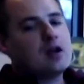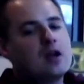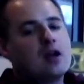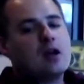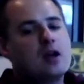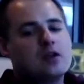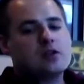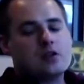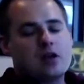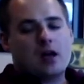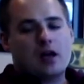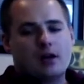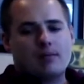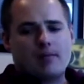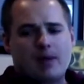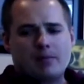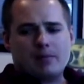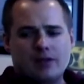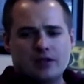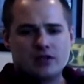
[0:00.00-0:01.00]

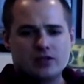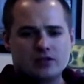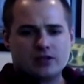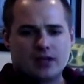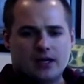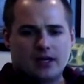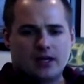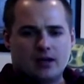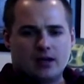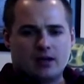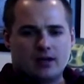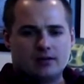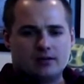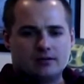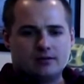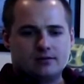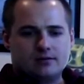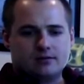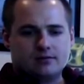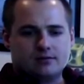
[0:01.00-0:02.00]
I'm curious, I
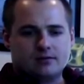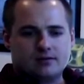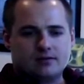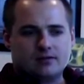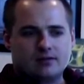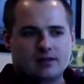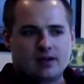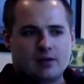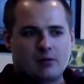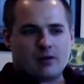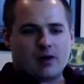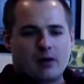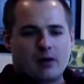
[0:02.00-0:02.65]
want to